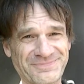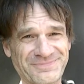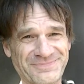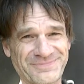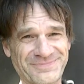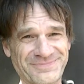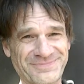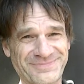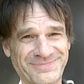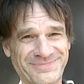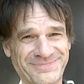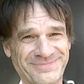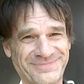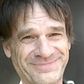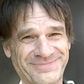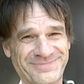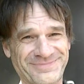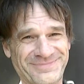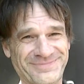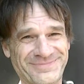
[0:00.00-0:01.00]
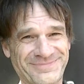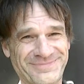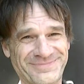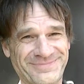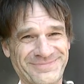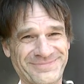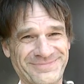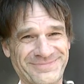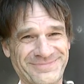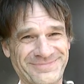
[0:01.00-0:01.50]

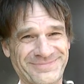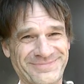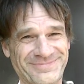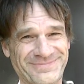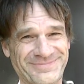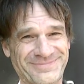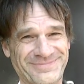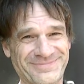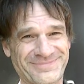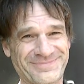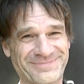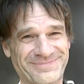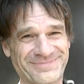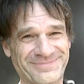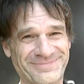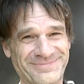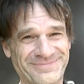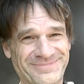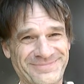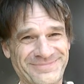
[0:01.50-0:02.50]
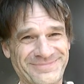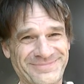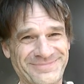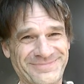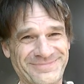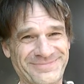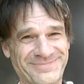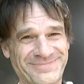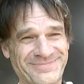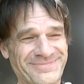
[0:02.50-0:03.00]

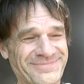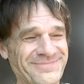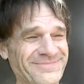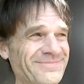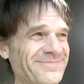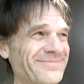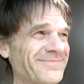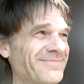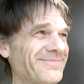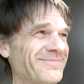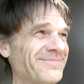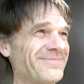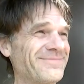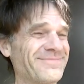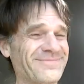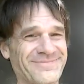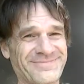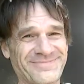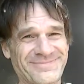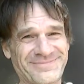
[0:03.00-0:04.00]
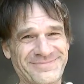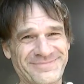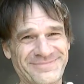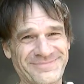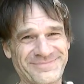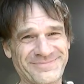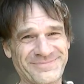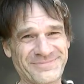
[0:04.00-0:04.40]
No one is speaking in this clip.